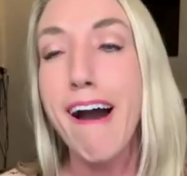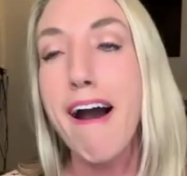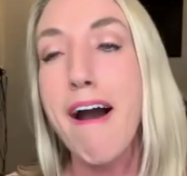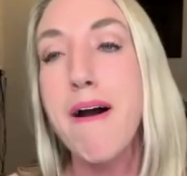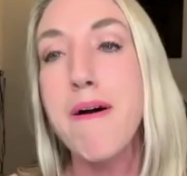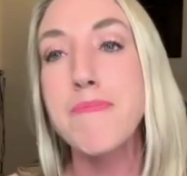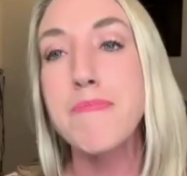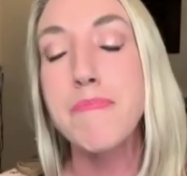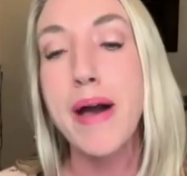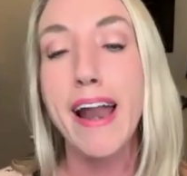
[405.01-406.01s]

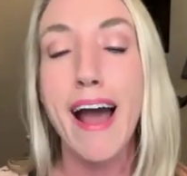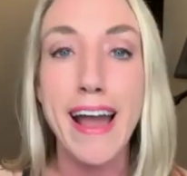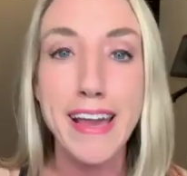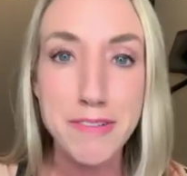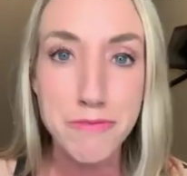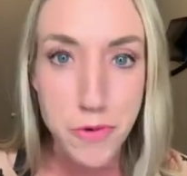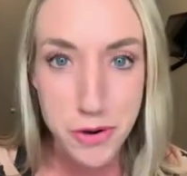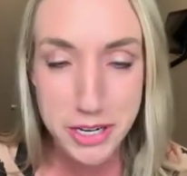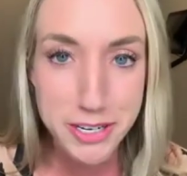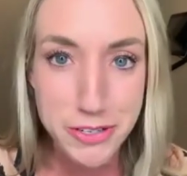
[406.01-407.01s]
But I am
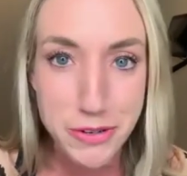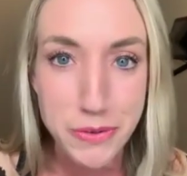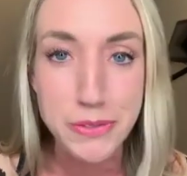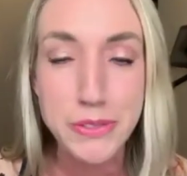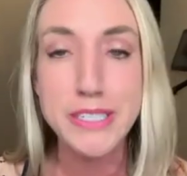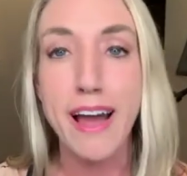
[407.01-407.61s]
40 years old.